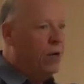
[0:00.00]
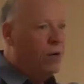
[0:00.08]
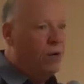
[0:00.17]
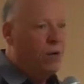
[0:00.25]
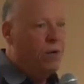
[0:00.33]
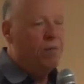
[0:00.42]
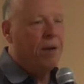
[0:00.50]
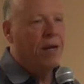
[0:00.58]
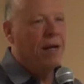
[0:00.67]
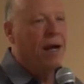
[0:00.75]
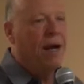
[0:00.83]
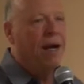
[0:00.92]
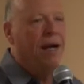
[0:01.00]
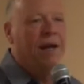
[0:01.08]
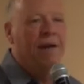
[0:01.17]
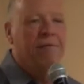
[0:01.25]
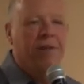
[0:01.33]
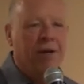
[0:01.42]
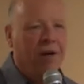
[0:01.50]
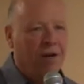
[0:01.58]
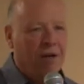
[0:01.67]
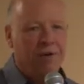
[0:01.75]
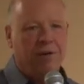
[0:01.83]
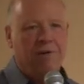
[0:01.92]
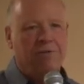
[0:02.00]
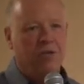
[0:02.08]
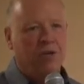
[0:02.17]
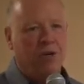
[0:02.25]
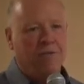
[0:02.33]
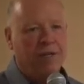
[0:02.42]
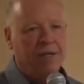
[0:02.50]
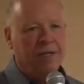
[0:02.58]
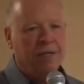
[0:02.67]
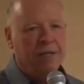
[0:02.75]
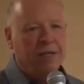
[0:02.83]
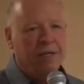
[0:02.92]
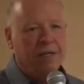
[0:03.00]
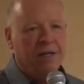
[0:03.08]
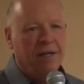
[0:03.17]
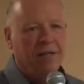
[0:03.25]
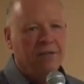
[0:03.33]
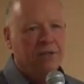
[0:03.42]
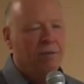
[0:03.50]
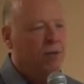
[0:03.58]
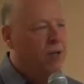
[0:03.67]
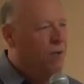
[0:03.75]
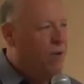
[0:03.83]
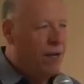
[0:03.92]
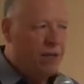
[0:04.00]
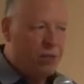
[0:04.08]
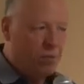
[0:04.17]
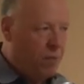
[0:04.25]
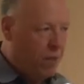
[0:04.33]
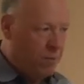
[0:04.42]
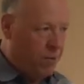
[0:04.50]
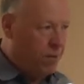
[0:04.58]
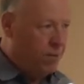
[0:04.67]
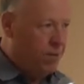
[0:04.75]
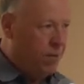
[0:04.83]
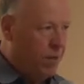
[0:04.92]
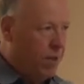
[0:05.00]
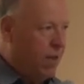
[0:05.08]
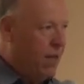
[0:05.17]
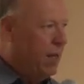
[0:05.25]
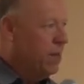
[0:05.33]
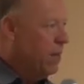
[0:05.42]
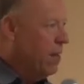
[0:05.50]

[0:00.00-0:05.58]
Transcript: group, and I have the honor of serving some of the greatest people at the